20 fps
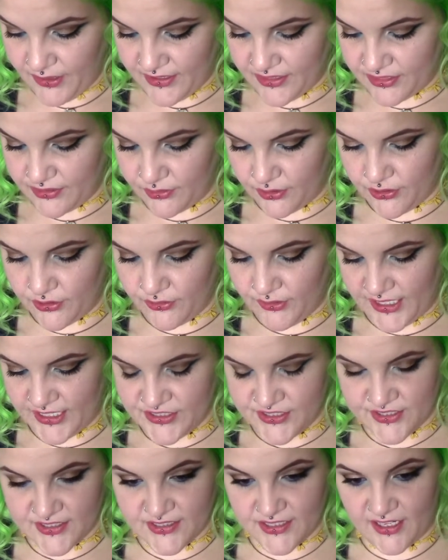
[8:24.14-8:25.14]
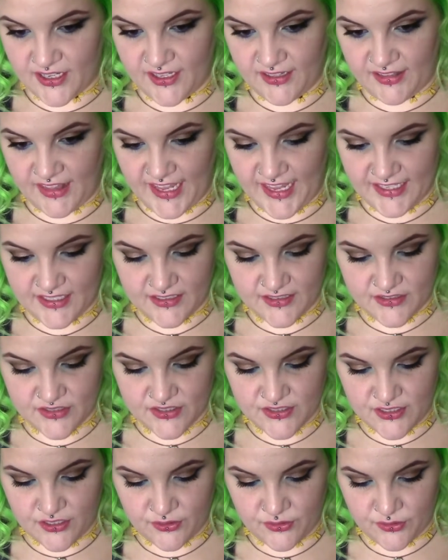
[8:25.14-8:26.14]
through, I just got like
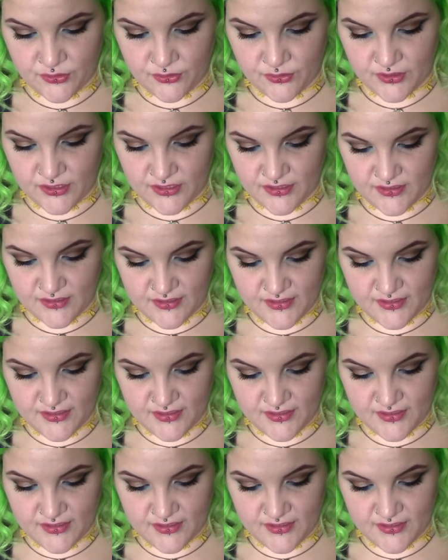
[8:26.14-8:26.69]
so